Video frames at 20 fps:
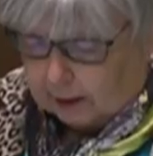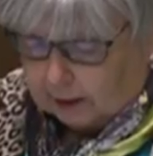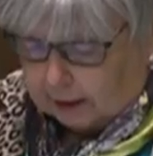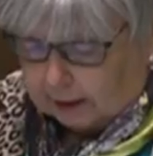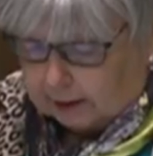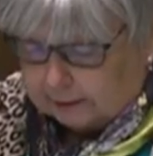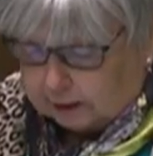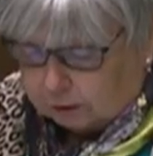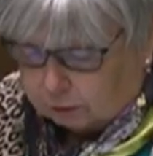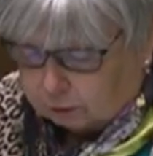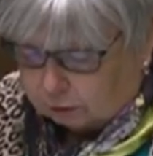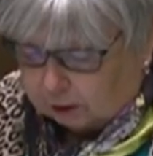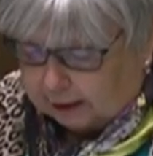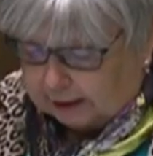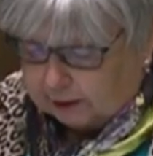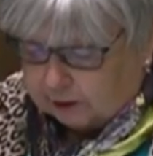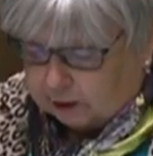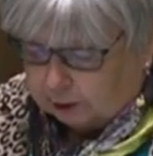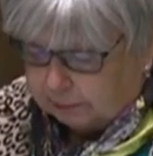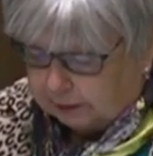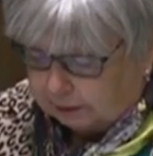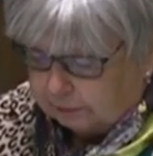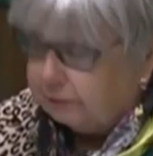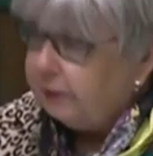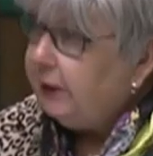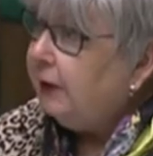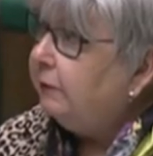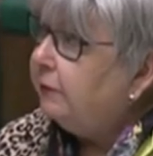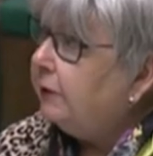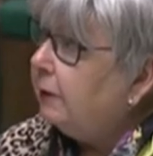and his right to be
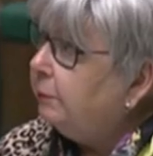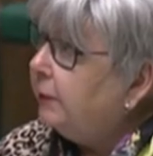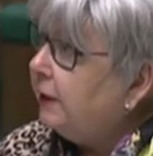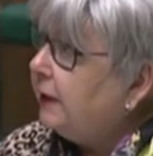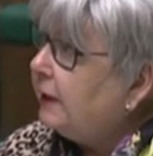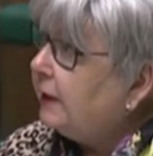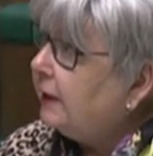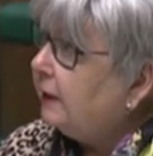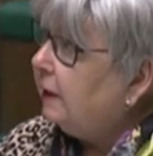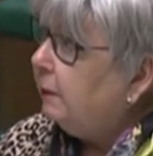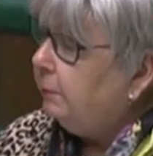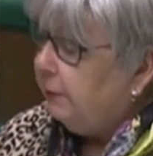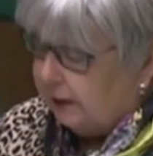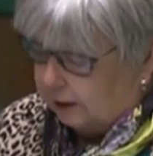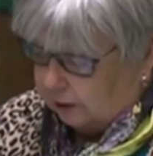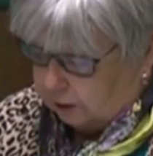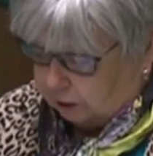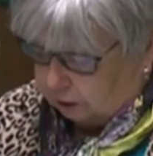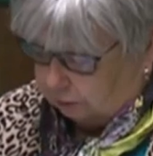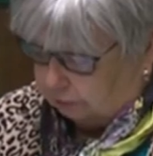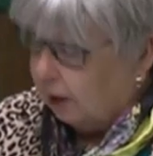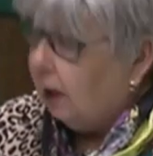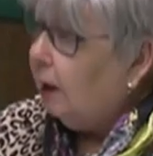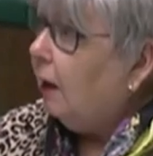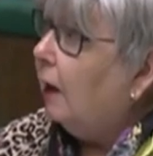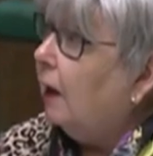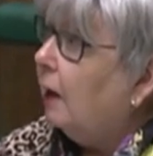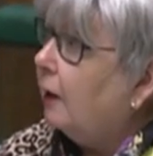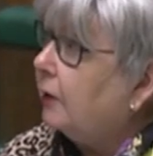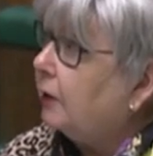free from discrimination,
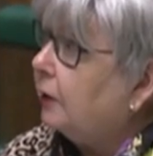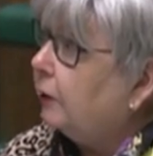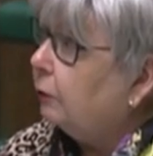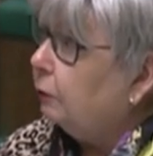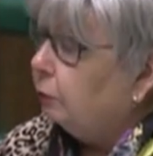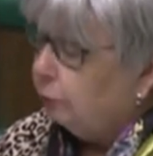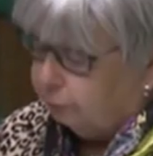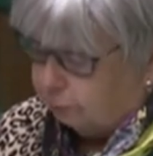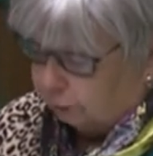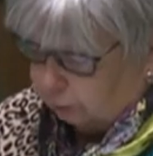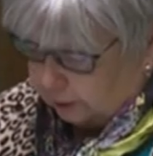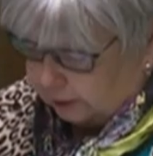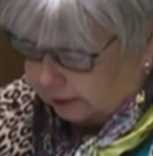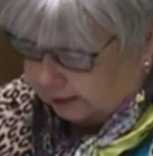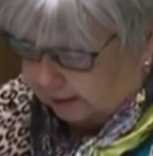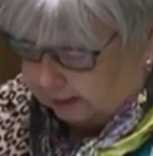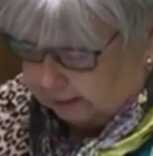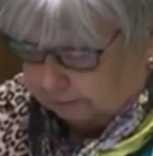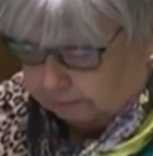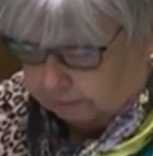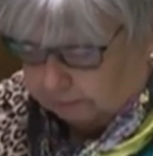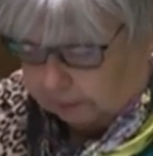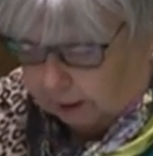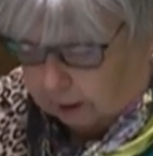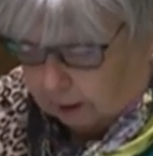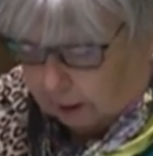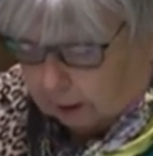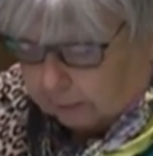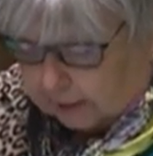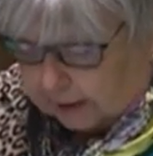Article 14.
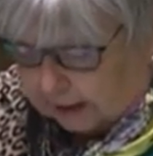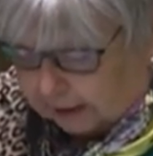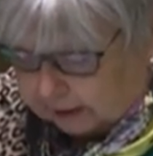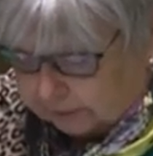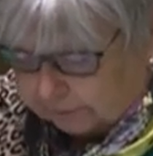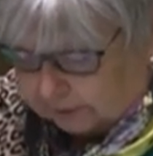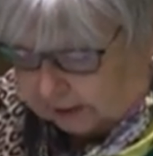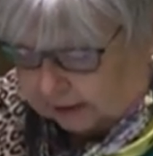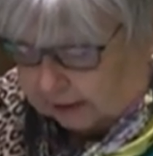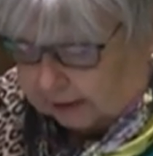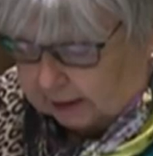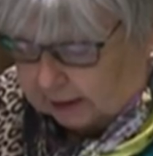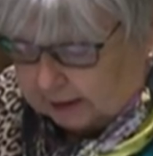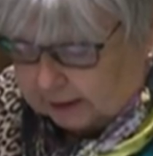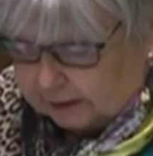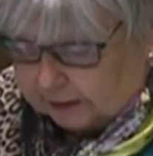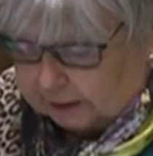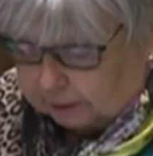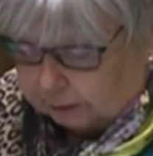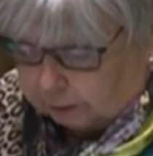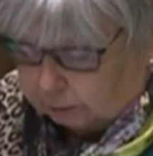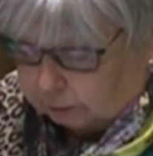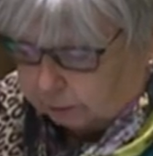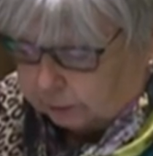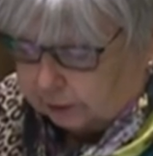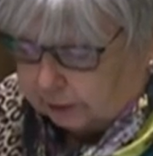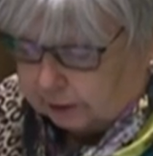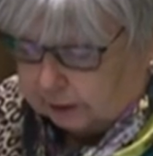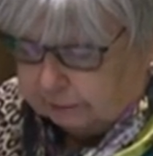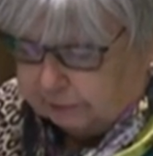The advocate asked the
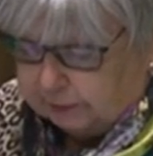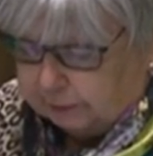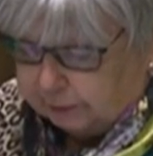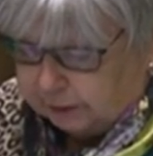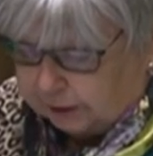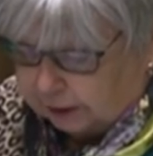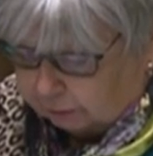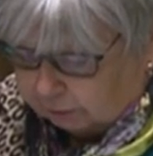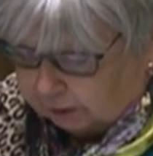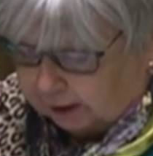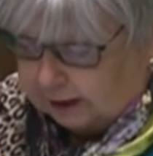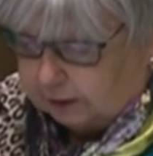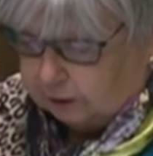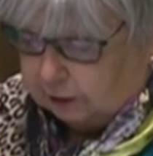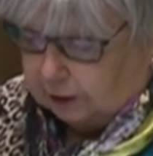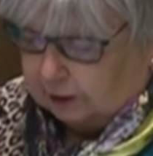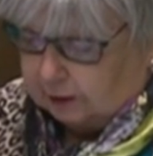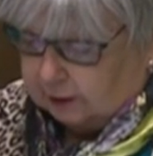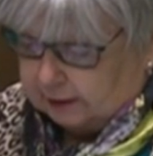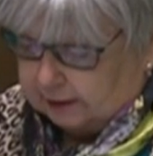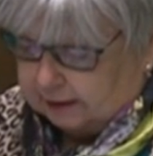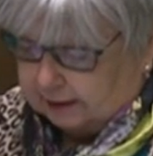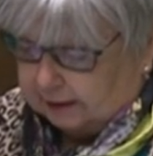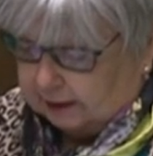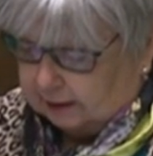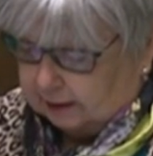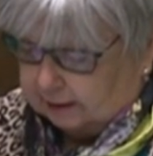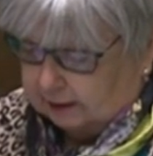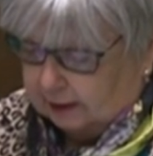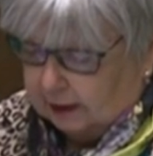doctor if he would arrange a heart
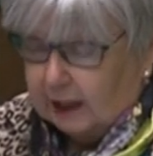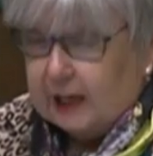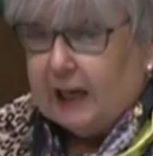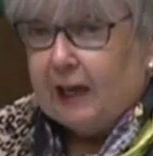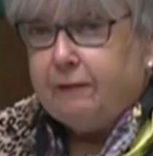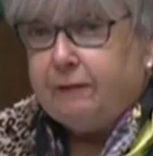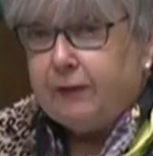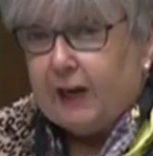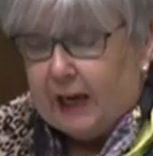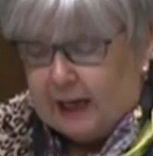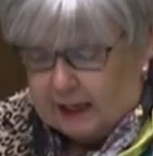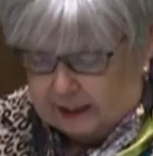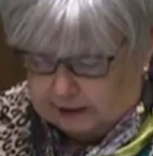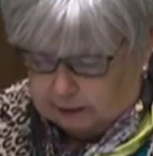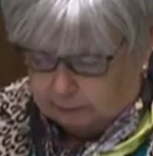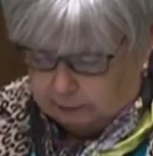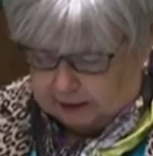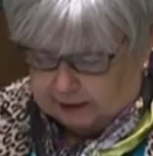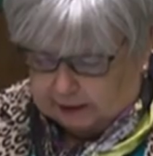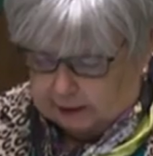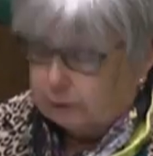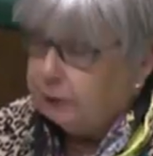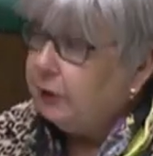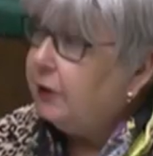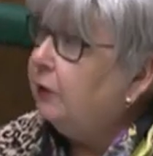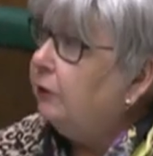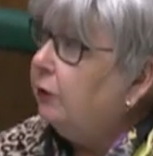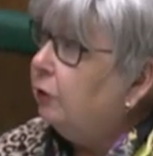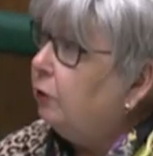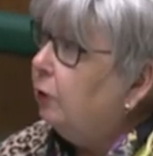scan if anyone else
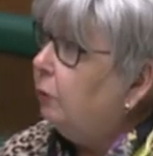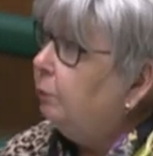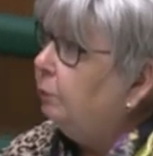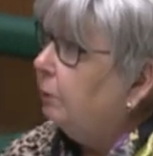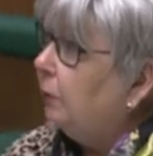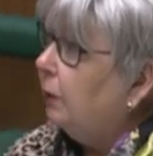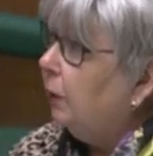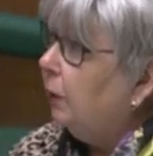in the room